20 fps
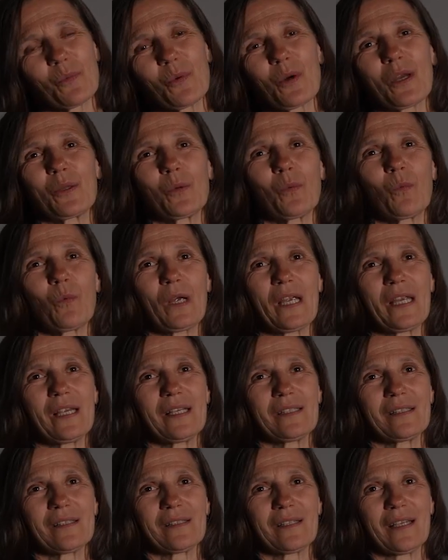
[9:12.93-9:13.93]
were the
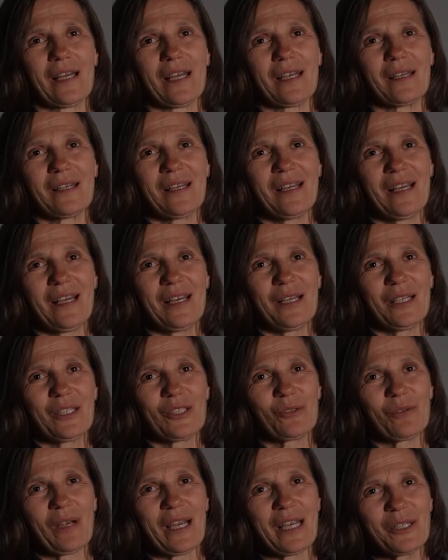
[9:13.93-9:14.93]
ways that I
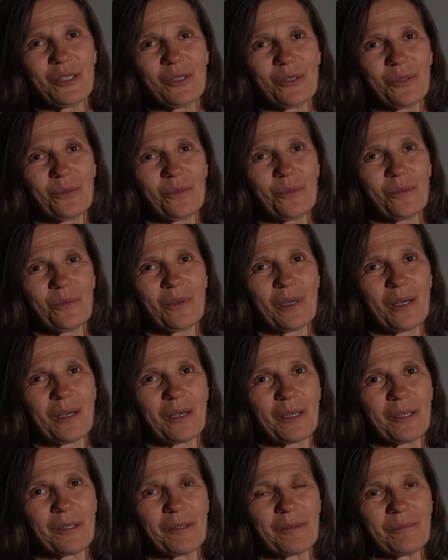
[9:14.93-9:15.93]
tried
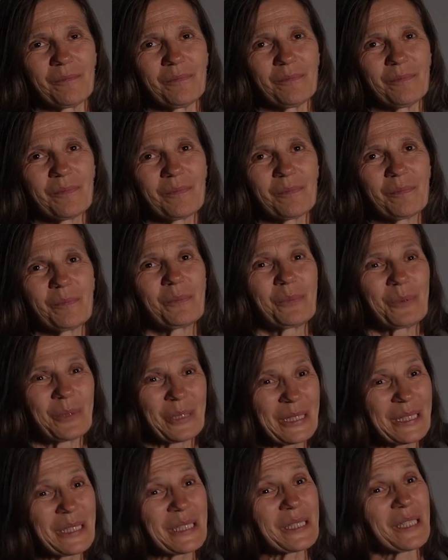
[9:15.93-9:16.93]
to
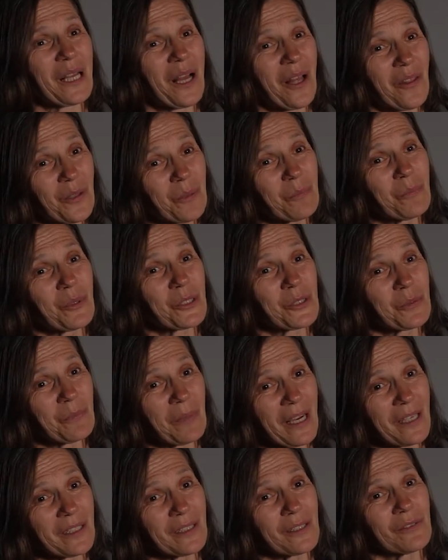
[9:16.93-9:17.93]
bring these other
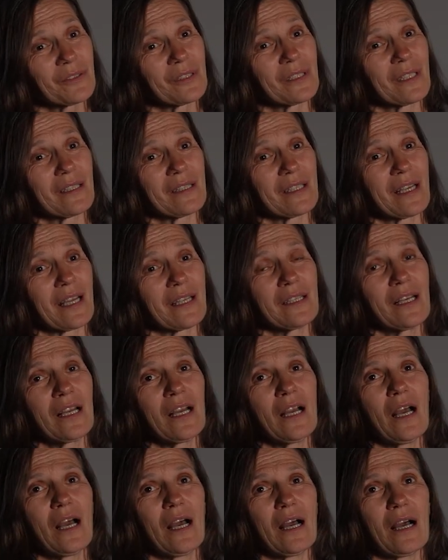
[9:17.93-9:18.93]
perspectives in, that
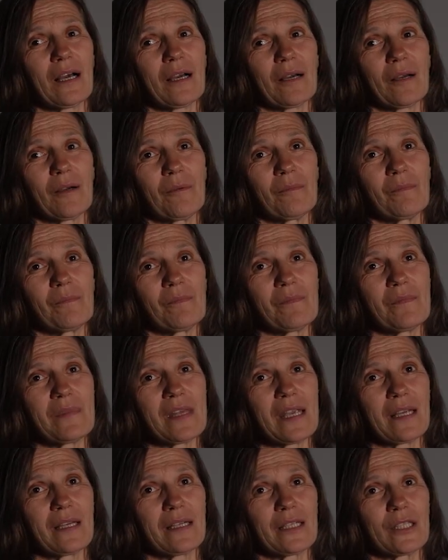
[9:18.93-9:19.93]

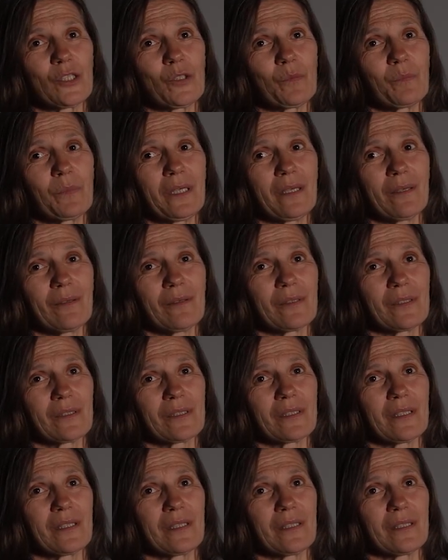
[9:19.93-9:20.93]
their
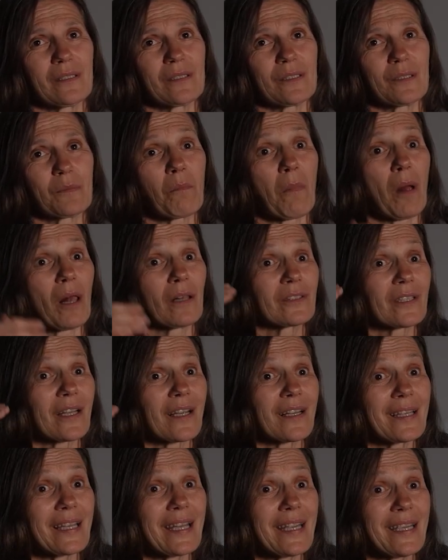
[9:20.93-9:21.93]
experience is
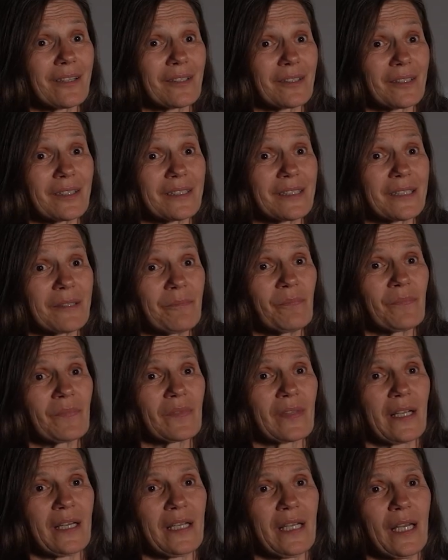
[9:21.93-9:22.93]
multi-layered.
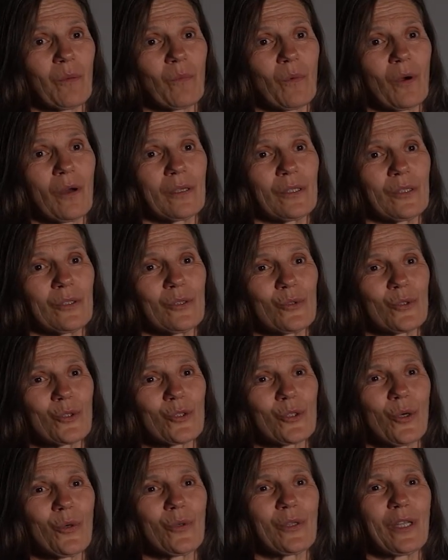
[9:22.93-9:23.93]
And I wanted to
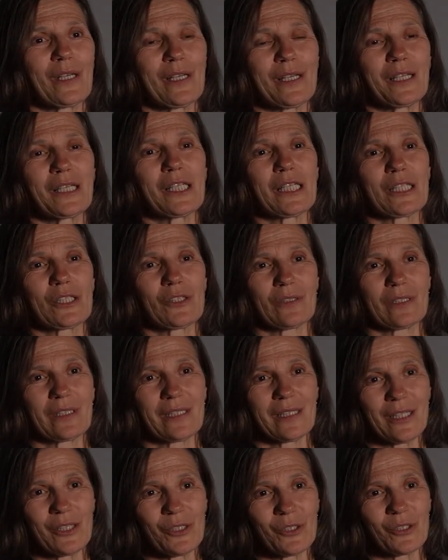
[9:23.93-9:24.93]
show that in a
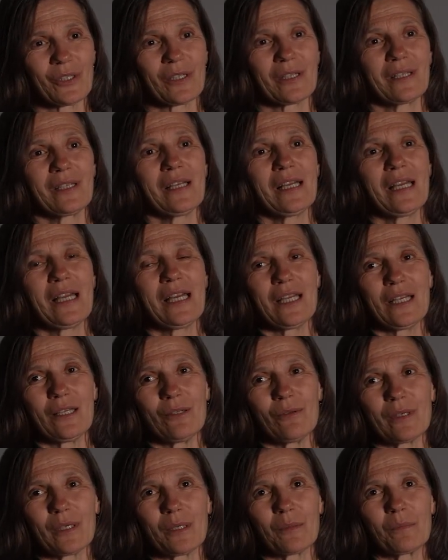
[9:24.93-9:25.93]
dissertation
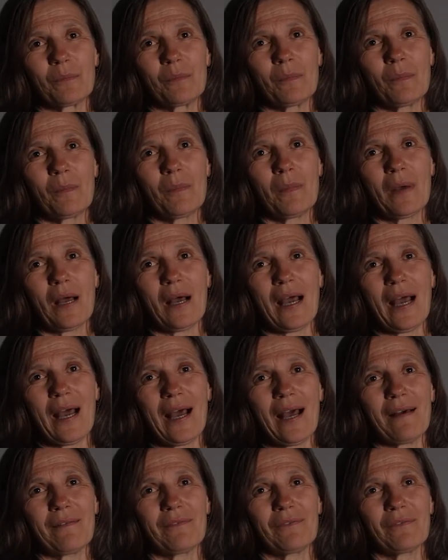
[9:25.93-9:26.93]
you can
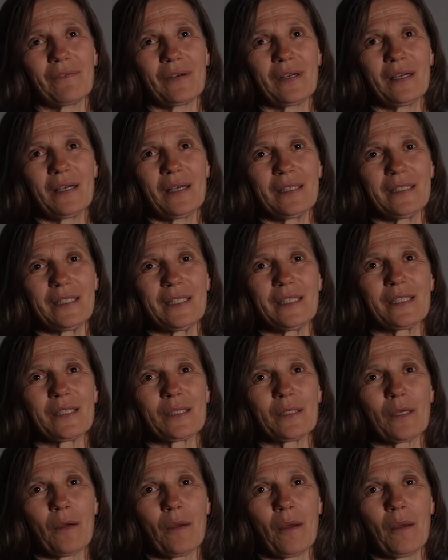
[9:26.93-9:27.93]
have these